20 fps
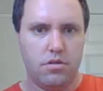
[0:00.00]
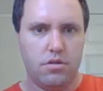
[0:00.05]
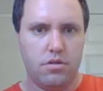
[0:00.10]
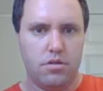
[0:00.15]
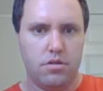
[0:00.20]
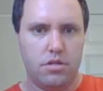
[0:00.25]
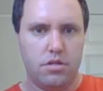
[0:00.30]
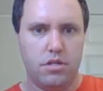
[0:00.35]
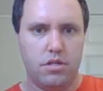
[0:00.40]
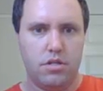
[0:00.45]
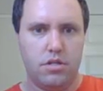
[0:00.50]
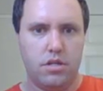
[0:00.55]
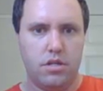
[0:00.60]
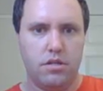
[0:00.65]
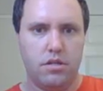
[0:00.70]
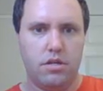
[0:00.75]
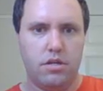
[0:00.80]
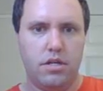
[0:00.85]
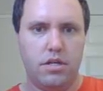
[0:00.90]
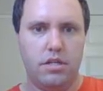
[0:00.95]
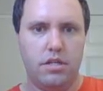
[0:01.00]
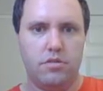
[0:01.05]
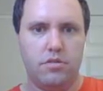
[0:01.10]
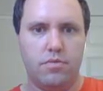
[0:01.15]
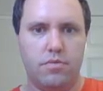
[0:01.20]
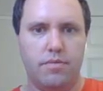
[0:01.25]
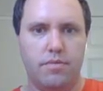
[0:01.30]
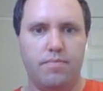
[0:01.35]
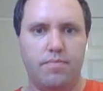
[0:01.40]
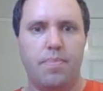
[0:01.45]
1089 is
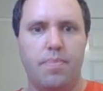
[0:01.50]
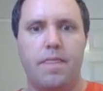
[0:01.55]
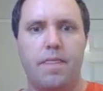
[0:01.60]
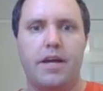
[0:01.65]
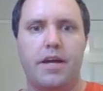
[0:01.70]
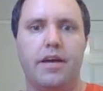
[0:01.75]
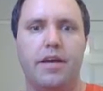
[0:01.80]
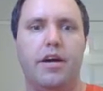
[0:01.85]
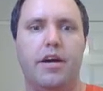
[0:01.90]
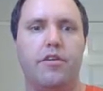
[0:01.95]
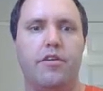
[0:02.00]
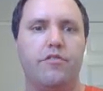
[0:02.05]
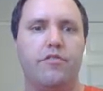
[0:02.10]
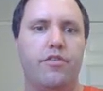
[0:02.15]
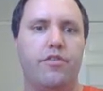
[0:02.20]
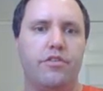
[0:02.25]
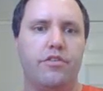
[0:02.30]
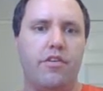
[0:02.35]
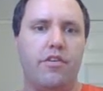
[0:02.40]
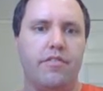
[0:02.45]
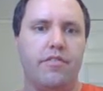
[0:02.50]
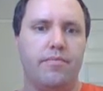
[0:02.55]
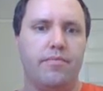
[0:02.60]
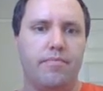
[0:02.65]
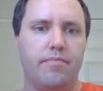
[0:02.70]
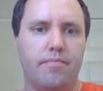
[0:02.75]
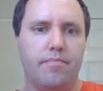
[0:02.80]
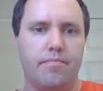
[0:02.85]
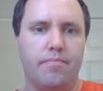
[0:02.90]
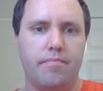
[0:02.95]
1. Okay, 147.
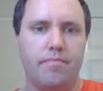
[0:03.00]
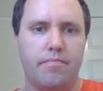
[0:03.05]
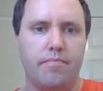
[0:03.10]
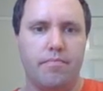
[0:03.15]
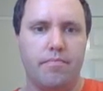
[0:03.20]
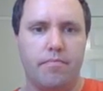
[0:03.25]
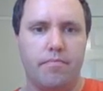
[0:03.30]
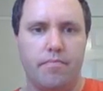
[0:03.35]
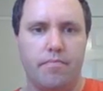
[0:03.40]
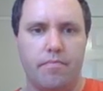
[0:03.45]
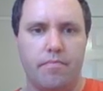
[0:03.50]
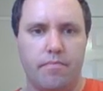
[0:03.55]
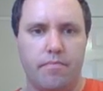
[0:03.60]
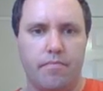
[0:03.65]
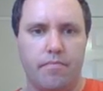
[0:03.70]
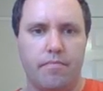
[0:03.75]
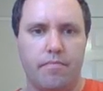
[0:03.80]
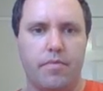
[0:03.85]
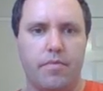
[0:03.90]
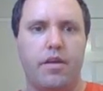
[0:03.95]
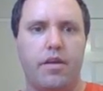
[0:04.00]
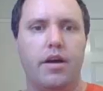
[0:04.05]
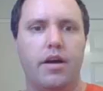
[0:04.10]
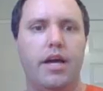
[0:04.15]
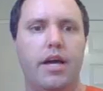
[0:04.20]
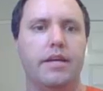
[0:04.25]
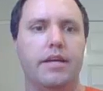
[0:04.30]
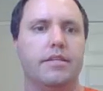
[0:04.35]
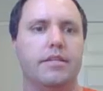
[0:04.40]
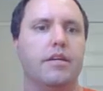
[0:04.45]

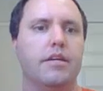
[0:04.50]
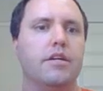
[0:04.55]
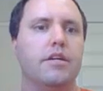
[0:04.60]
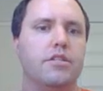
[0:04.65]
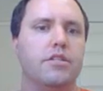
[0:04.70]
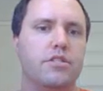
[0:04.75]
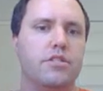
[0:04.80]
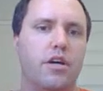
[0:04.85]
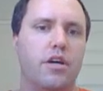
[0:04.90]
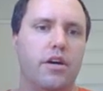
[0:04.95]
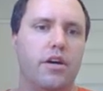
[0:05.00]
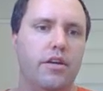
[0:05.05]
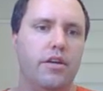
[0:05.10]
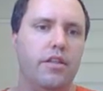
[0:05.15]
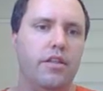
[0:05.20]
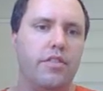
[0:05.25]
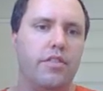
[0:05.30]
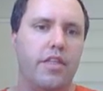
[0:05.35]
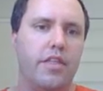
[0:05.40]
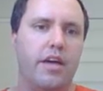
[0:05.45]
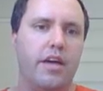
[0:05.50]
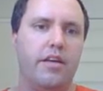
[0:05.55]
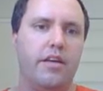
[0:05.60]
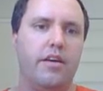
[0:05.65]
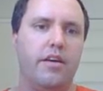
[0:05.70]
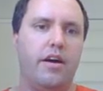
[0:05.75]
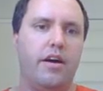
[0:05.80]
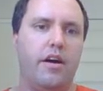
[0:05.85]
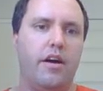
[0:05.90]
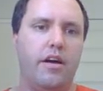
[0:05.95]
Okay, so
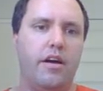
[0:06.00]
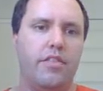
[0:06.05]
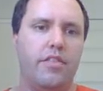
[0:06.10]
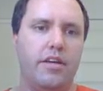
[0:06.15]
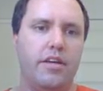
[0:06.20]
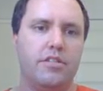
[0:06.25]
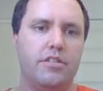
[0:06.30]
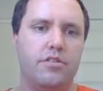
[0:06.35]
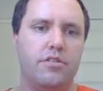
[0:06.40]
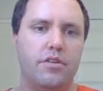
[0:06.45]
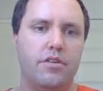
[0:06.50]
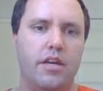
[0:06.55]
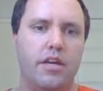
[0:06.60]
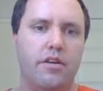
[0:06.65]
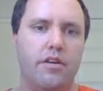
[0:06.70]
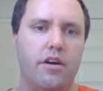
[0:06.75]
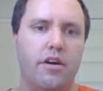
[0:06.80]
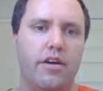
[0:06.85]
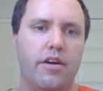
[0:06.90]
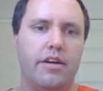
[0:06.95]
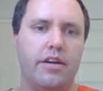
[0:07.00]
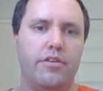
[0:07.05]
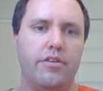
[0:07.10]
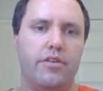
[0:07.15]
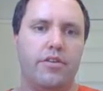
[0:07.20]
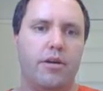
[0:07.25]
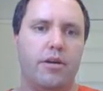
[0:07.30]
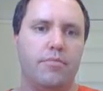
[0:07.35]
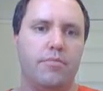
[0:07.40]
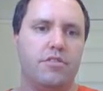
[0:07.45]
these two here are our new
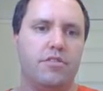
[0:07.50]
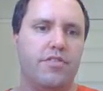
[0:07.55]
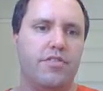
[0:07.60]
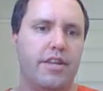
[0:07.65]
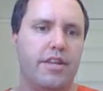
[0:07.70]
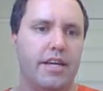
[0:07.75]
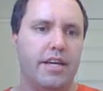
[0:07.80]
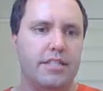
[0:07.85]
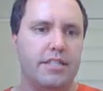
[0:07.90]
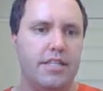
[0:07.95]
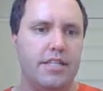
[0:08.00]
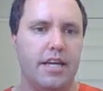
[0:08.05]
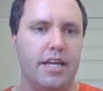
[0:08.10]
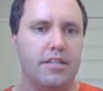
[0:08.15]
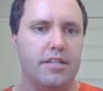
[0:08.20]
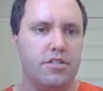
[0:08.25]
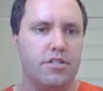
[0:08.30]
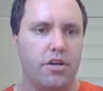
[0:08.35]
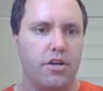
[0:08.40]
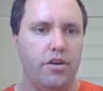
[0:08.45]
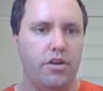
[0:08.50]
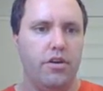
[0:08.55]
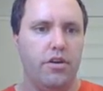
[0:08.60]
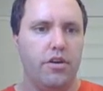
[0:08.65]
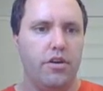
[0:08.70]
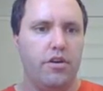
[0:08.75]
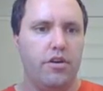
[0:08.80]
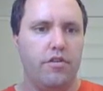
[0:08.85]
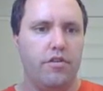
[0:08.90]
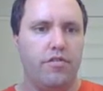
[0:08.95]
numbers for the next set. So
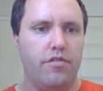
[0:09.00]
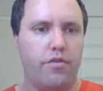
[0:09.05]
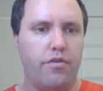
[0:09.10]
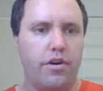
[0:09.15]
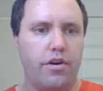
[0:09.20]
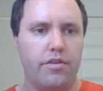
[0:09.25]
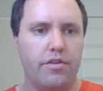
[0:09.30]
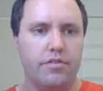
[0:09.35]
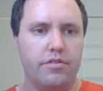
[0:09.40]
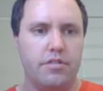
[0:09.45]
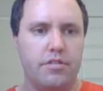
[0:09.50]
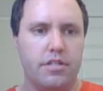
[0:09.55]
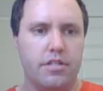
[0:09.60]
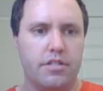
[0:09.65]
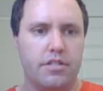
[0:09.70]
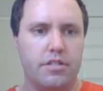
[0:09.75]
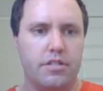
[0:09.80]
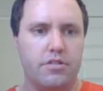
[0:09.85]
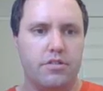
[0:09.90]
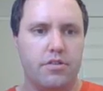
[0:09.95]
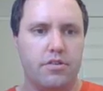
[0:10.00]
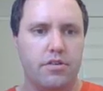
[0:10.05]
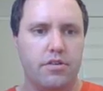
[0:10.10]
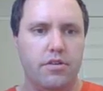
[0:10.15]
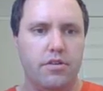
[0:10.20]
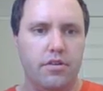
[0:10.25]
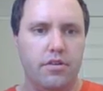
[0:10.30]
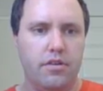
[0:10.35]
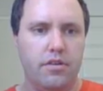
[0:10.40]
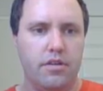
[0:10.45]

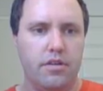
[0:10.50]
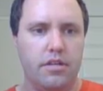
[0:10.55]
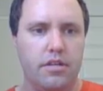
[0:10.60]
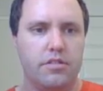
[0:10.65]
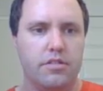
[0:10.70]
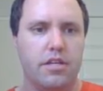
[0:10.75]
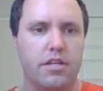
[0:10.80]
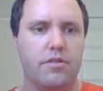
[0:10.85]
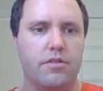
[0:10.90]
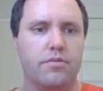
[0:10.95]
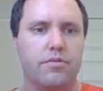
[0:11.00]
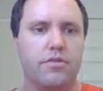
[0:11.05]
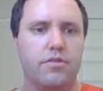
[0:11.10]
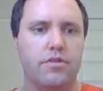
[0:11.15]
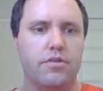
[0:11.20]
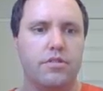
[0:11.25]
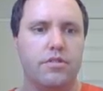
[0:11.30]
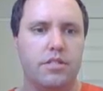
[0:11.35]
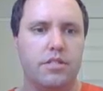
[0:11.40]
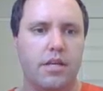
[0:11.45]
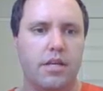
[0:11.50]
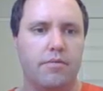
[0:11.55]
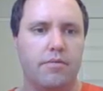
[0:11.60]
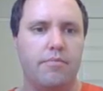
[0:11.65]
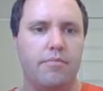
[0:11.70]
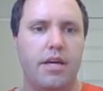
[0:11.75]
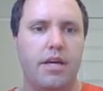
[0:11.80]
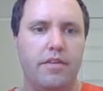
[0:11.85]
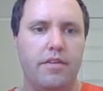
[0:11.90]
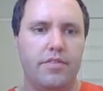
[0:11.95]
462 is equal to some
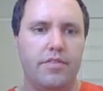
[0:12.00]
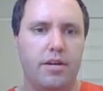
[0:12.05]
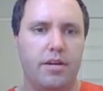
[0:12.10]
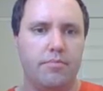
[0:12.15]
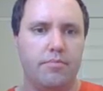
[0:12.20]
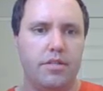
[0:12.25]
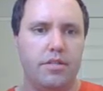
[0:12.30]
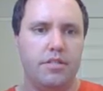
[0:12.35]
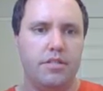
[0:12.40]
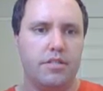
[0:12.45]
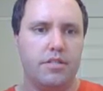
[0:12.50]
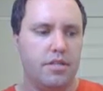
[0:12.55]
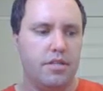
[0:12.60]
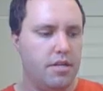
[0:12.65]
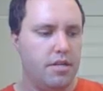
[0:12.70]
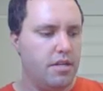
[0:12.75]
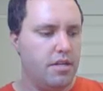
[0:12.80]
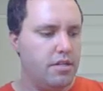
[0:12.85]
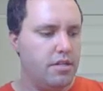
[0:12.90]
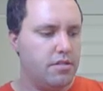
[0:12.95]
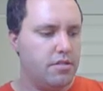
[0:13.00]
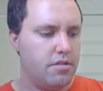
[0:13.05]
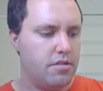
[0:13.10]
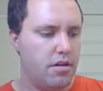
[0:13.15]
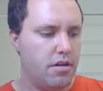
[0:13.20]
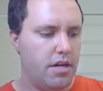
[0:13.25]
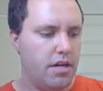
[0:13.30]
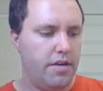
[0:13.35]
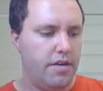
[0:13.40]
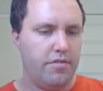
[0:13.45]
amount of numbers
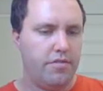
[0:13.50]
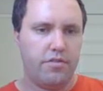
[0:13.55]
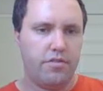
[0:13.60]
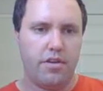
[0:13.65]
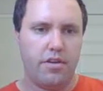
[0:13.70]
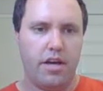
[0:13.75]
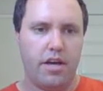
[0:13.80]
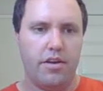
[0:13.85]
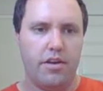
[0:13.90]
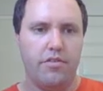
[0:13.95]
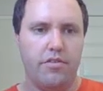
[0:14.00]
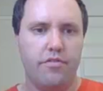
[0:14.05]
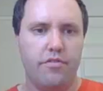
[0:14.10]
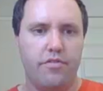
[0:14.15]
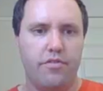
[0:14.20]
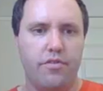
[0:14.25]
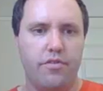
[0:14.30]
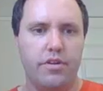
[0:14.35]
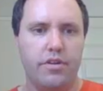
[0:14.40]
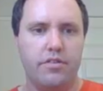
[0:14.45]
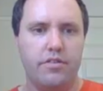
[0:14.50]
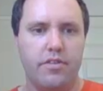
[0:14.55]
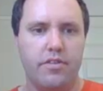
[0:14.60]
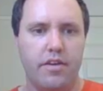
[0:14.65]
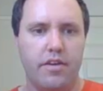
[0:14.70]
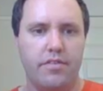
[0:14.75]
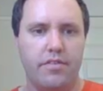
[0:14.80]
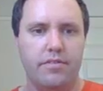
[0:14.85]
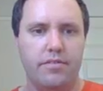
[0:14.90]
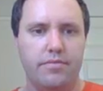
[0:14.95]
times
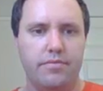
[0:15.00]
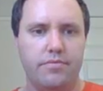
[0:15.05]
147.